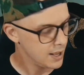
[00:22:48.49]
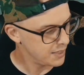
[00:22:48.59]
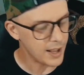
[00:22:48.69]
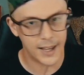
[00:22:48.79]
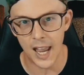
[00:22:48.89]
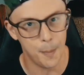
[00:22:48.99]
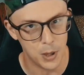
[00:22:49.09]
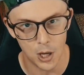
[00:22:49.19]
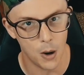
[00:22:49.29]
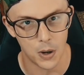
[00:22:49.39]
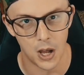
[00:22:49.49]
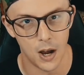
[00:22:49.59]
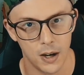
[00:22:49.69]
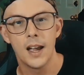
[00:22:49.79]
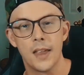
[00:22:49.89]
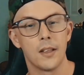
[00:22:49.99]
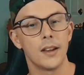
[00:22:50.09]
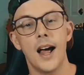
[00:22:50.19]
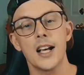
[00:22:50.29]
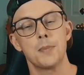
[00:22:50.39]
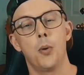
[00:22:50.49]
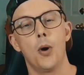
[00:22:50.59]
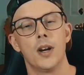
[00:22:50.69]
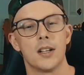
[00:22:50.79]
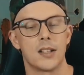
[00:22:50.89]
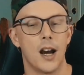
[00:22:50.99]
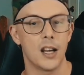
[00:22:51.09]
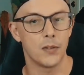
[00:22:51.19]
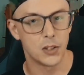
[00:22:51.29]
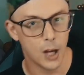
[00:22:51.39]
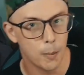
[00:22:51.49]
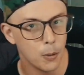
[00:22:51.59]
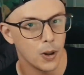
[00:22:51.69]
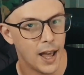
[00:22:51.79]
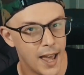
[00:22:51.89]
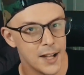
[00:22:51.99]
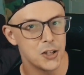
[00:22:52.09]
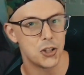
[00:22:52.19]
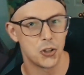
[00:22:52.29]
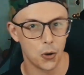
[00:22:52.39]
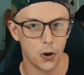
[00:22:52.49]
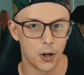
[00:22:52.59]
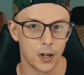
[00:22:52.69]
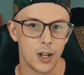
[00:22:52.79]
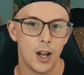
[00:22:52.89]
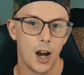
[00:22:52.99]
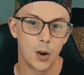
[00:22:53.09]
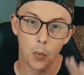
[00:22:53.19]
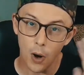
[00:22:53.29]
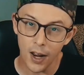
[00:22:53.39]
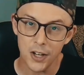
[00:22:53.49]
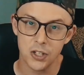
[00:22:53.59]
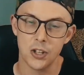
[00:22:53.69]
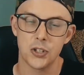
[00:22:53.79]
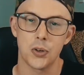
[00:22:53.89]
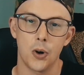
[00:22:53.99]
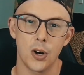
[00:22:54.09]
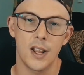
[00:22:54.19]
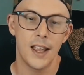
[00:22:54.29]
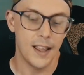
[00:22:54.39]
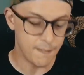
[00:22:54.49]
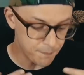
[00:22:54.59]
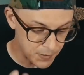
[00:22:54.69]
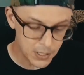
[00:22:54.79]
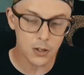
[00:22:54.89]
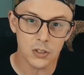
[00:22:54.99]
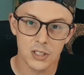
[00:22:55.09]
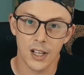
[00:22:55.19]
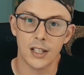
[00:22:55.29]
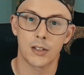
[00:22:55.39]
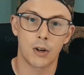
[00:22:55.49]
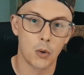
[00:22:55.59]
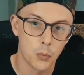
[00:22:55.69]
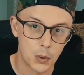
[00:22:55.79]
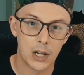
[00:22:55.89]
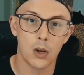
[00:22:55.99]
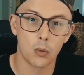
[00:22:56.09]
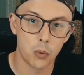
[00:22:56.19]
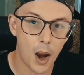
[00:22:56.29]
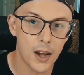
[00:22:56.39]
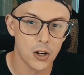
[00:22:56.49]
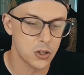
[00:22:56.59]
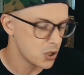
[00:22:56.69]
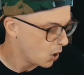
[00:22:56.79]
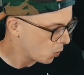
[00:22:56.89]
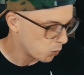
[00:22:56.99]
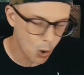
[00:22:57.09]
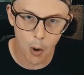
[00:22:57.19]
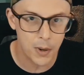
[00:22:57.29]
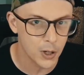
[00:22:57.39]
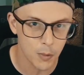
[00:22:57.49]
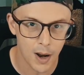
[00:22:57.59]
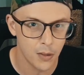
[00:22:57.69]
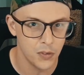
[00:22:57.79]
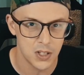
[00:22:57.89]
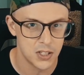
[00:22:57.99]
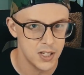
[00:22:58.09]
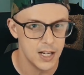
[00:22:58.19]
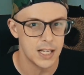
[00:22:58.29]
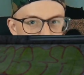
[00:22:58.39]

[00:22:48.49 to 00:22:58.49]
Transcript: That can't be going on. And the last point is kind of a double-edged sword. On one edge of the sword, it feels like there are real writers roaming around this city.